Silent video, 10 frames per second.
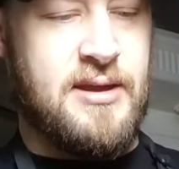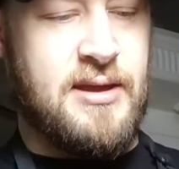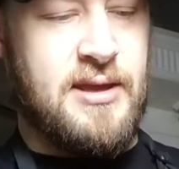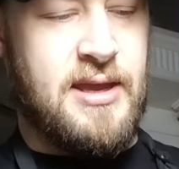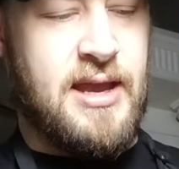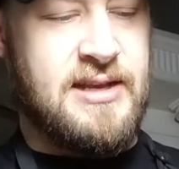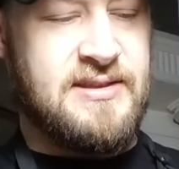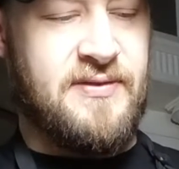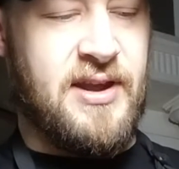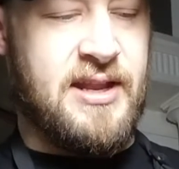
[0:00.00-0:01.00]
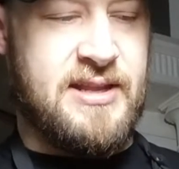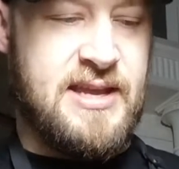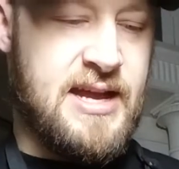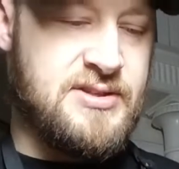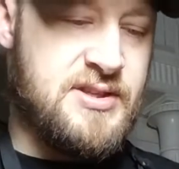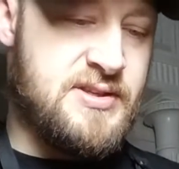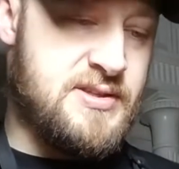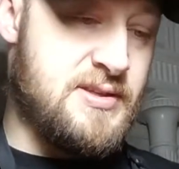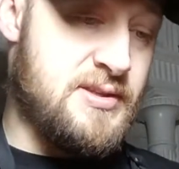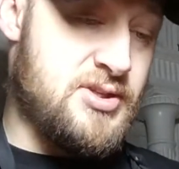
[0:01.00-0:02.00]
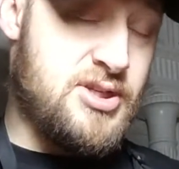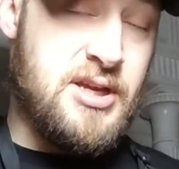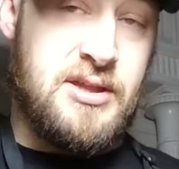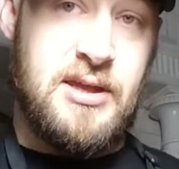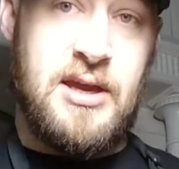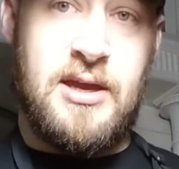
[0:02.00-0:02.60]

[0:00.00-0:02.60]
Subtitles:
he asked if I could attach this to the sheath.